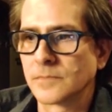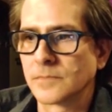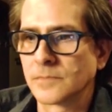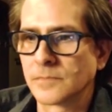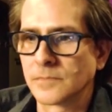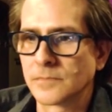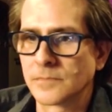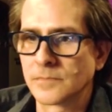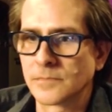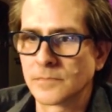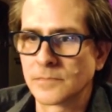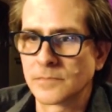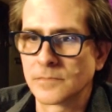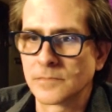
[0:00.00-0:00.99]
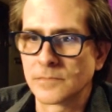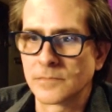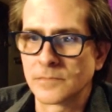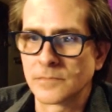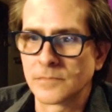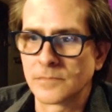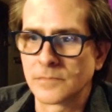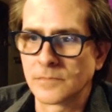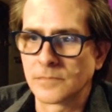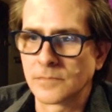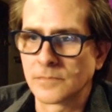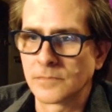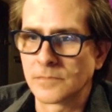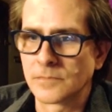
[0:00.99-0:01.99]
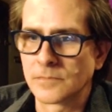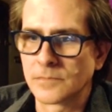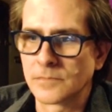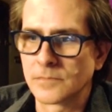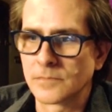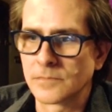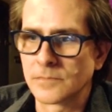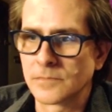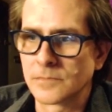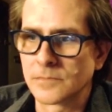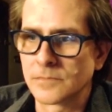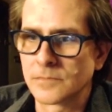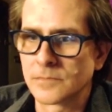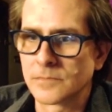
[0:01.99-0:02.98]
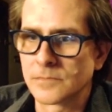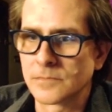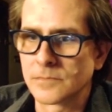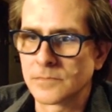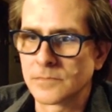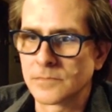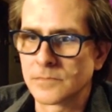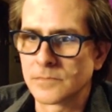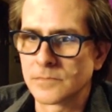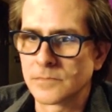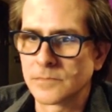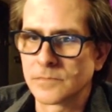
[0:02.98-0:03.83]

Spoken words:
[no speech]